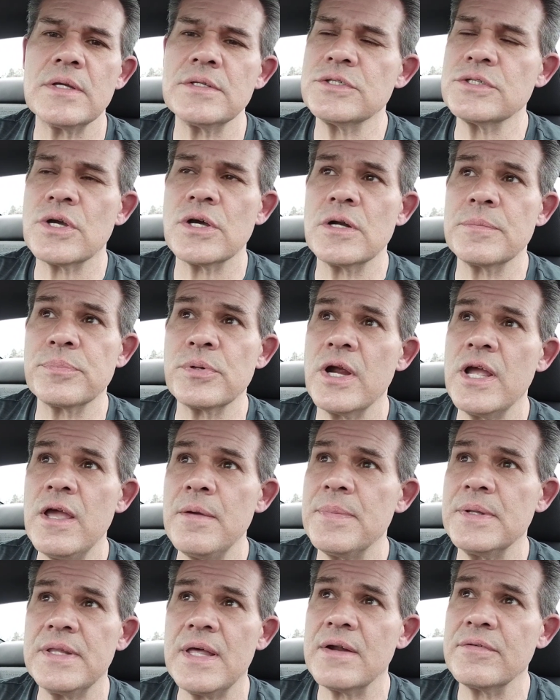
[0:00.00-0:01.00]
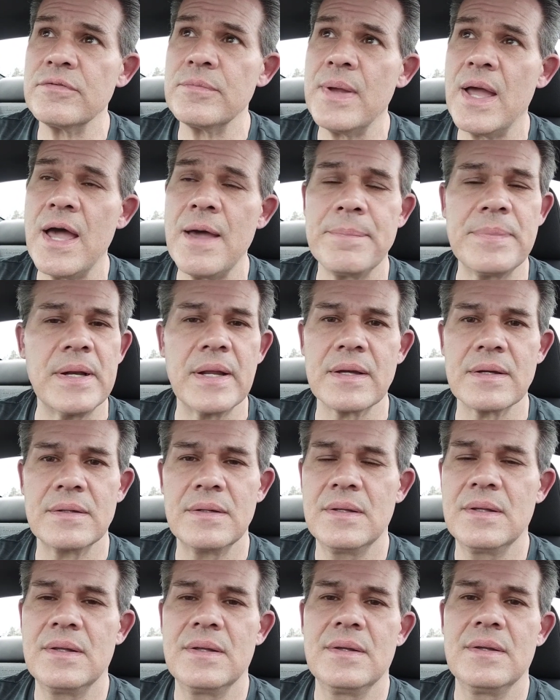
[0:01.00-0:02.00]
it's going to prohibit that from happening.
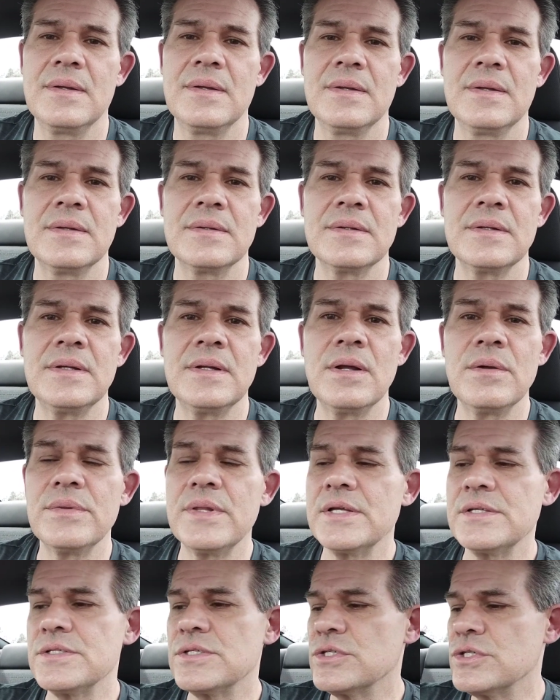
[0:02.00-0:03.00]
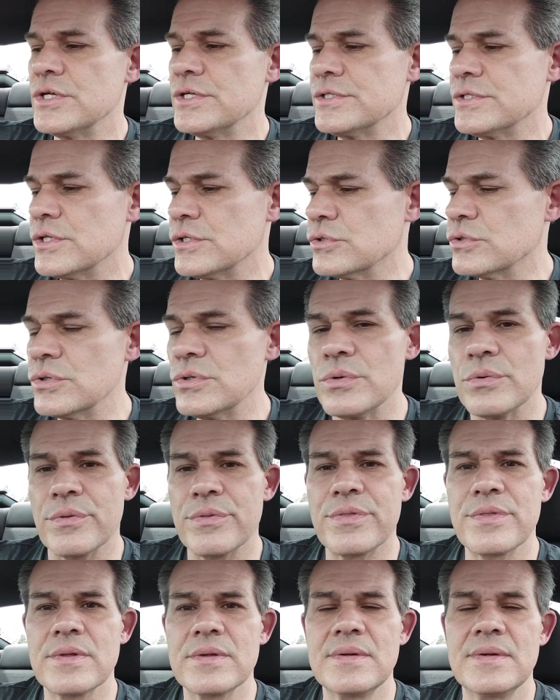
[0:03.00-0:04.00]
That's just the
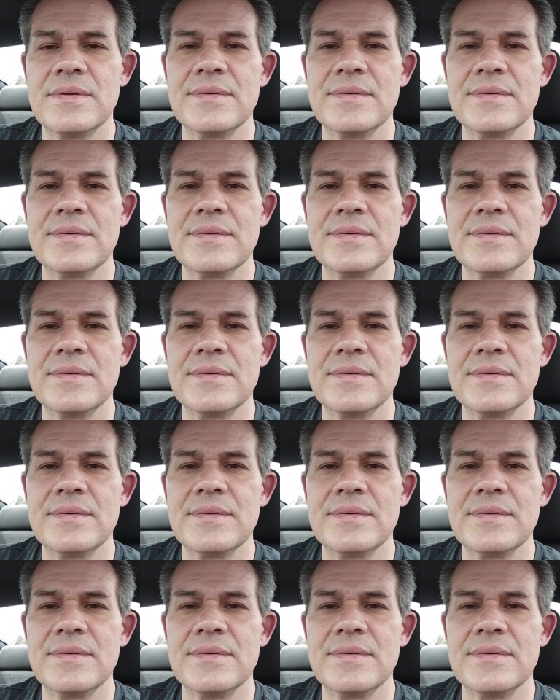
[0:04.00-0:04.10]
truth.